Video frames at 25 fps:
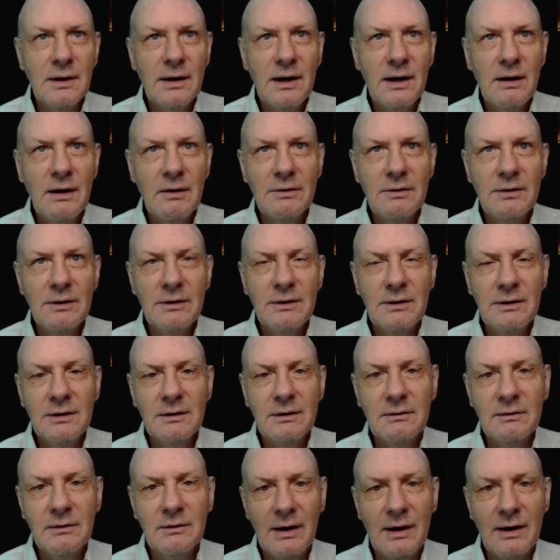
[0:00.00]
how can he
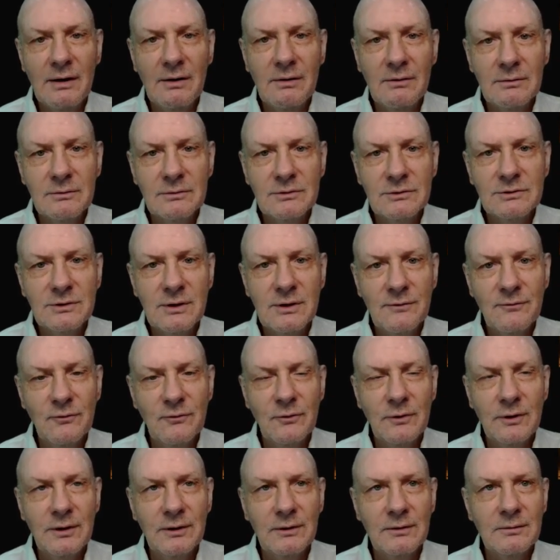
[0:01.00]
allow
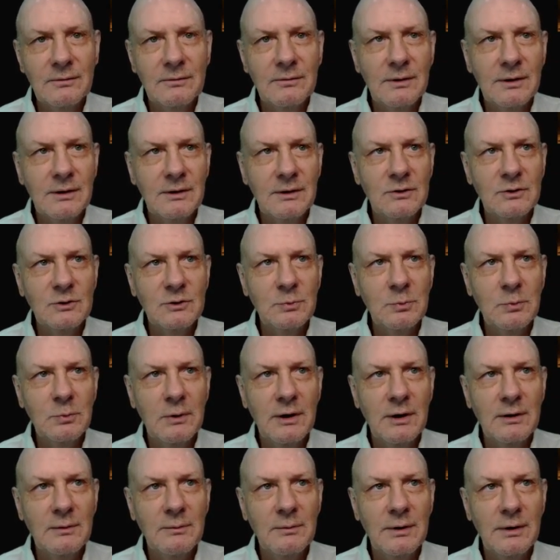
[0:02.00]
suffering like this
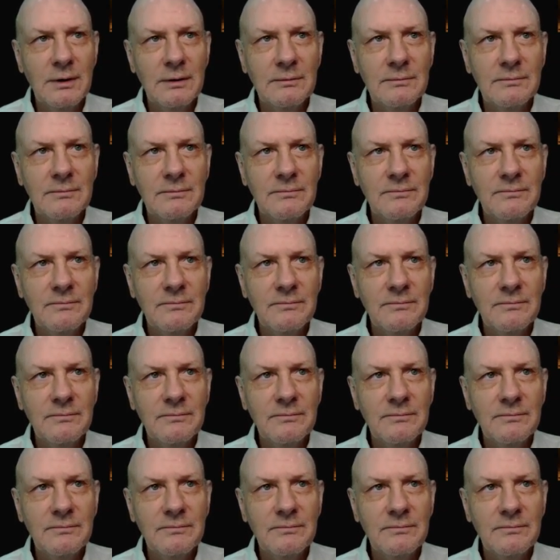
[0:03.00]
blind man?